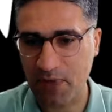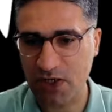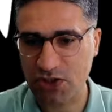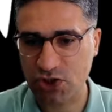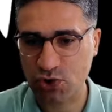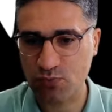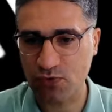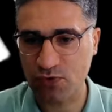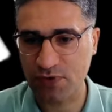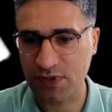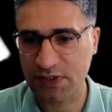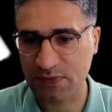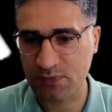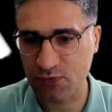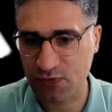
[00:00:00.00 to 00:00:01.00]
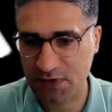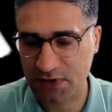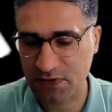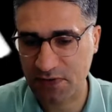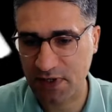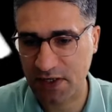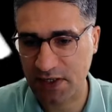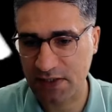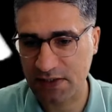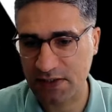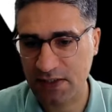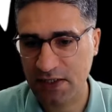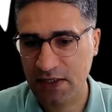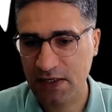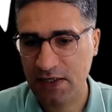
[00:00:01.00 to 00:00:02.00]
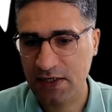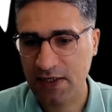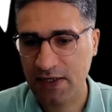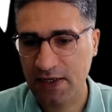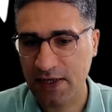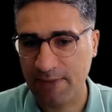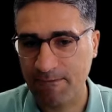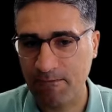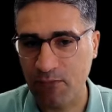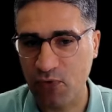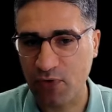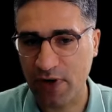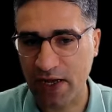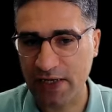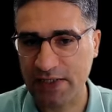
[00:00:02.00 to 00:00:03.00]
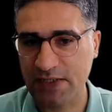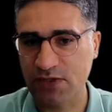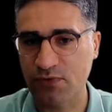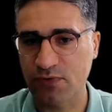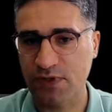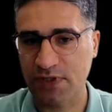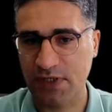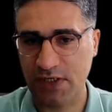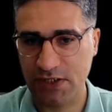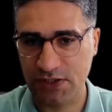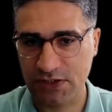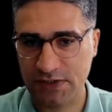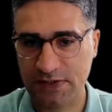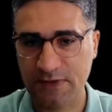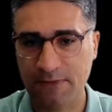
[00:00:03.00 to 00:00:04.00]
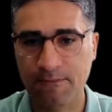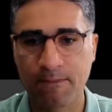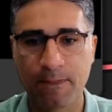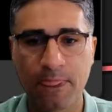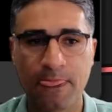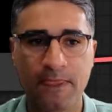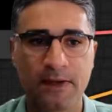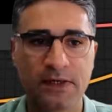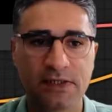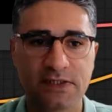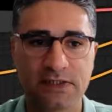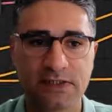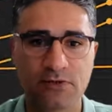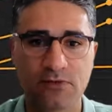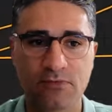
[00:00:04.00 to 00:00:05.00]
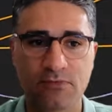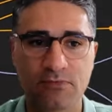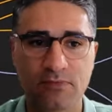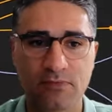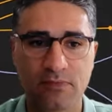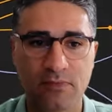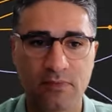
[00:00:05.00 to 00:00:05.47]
much more smoother and more accurate edges. So